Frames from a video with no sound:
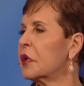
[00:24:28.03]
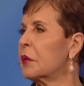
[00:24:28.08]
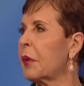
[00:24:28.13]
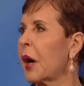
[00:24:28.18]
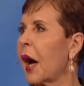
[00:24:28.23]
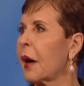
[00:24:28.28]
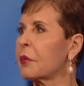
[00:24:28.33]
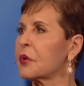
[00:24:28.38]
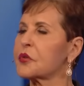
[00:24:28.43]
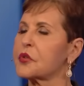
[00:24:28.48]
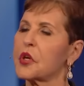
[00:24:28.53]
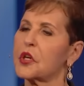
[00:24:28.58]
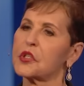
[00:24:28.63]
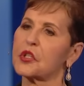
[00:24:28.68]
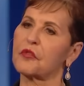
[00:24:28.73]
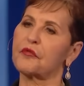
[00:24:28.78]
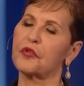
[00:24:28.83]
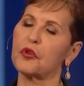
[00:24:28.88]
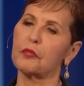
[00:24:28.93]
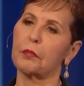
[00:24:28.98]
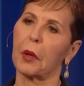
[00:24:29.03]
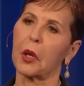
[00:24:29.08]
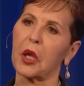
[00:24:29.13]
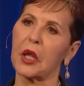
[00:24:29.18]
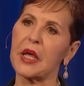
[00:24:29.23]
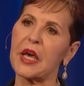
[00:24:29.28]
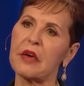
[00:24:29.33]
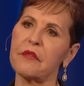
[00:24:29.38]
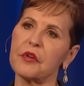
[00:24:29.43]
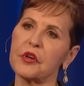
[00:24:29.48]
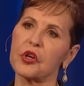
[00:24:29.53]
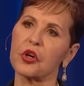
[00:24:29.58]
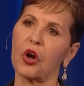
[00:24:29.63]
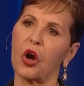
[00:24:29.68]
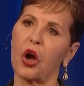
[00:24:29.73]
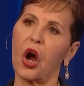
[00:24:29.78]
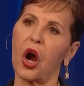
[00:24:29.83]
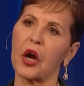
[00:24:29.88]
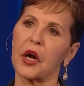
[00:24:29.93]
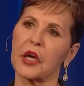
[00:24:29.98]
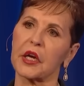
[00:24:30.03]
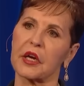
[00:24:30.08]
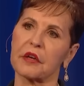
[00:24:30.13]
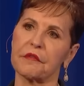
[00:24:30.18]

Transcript: The Bible says if you believe in your heart and